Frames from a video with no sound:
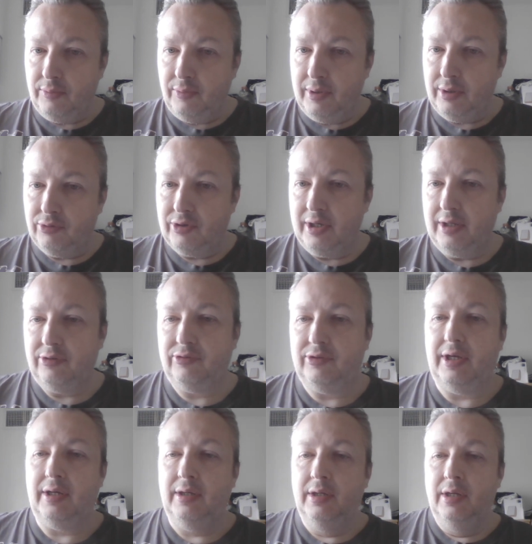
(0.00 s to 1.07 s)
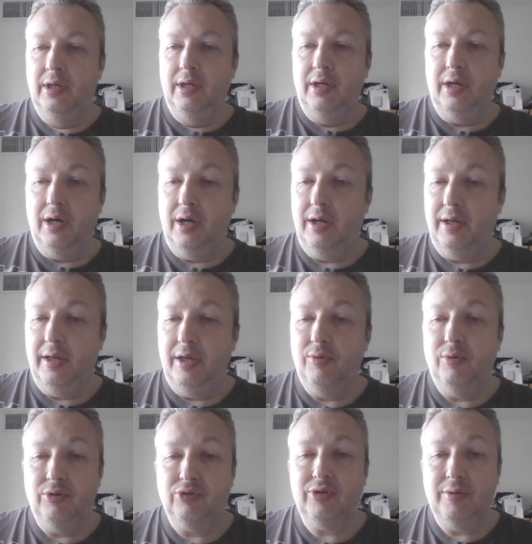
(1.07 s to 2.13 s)
What else can I say? Uh, it
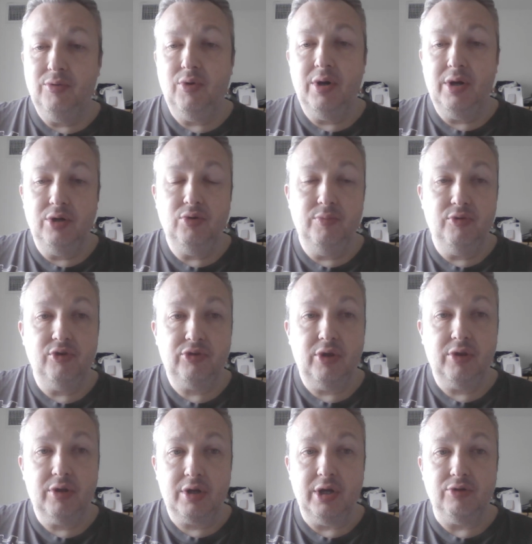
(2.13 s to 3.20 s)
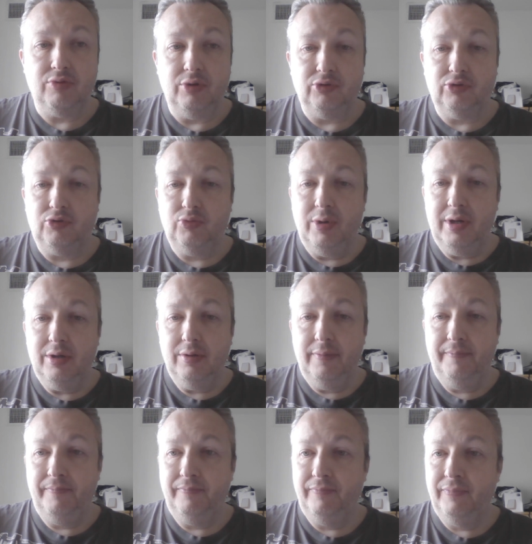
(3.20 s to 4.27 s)
was number one in numerous other countries as well.
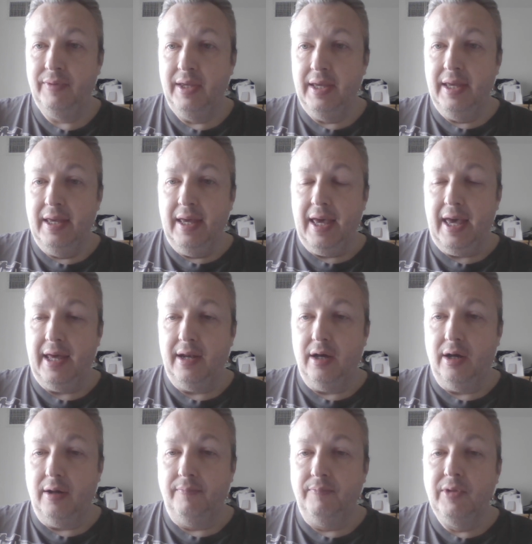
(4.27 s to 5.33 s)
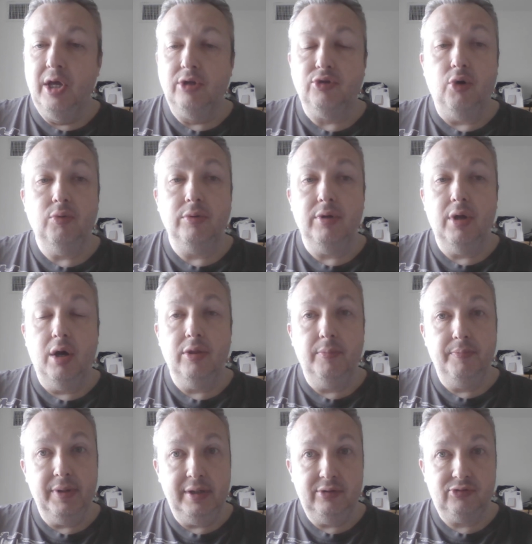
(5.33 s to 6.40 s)
And uh, don't uh, the
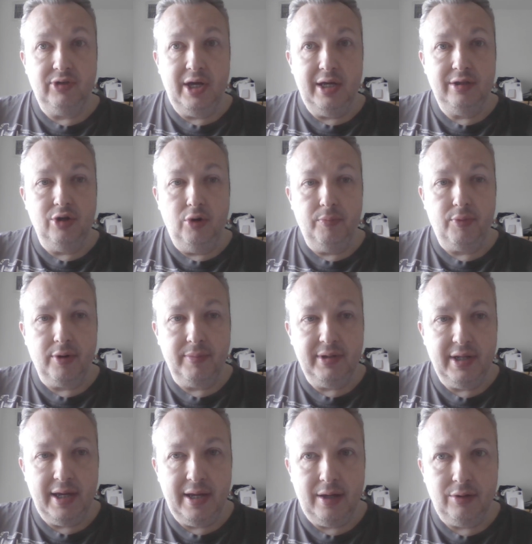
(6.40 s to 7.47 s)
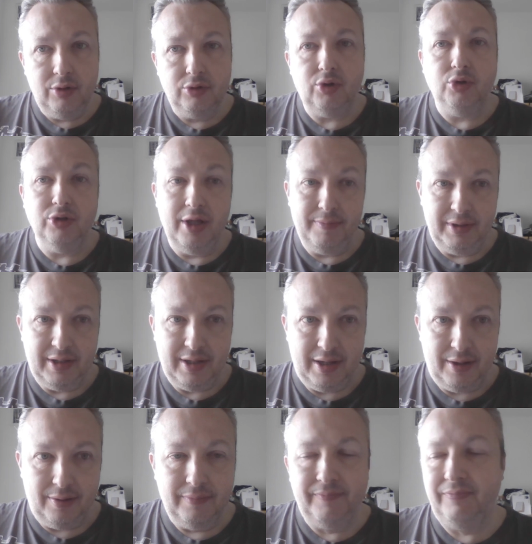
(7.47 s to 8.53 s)
B side, don't bring me down. Don't let me
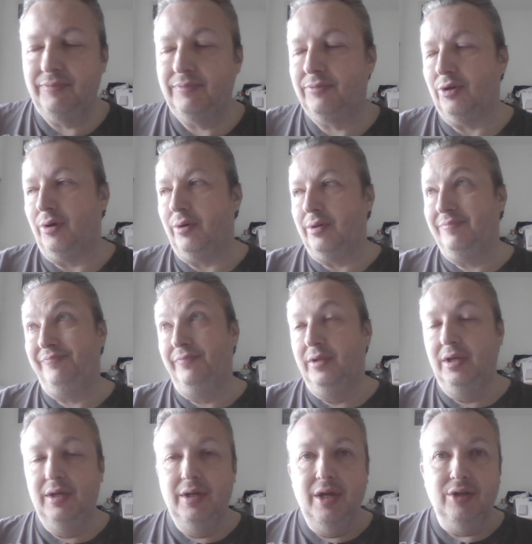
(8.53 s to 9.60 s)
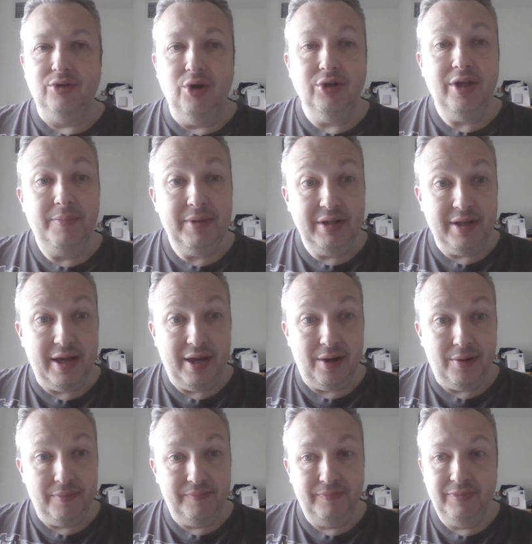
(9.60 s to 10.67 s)
down. Sorry, don't let me
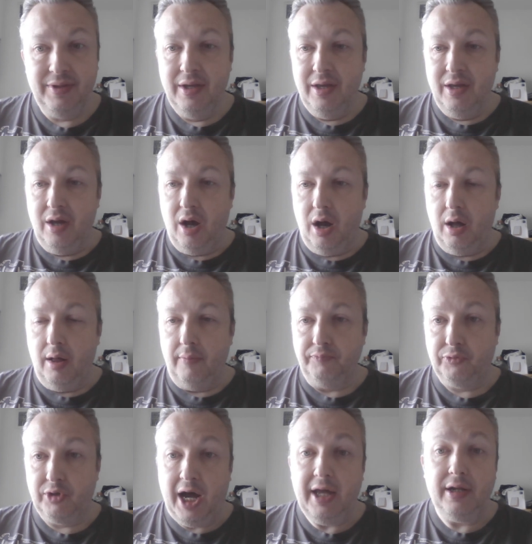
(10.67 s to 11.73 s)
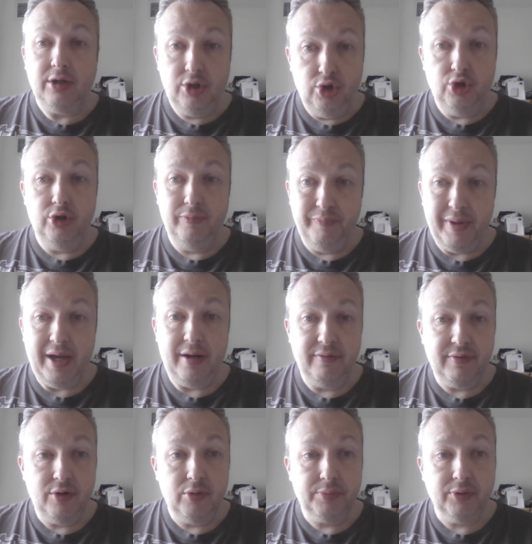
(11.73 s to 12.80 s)
down um, got a good amount of
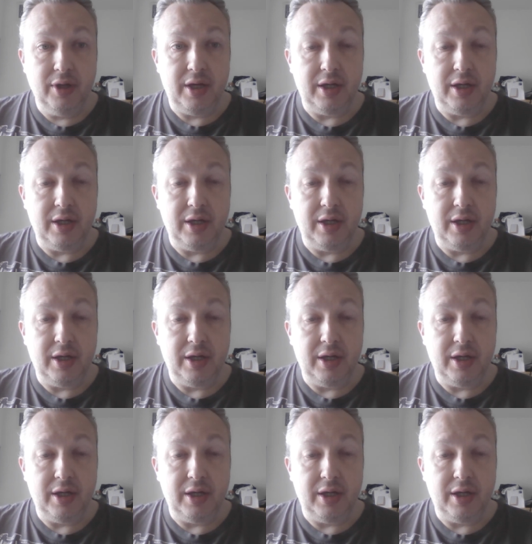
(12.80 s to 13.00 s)
airplay.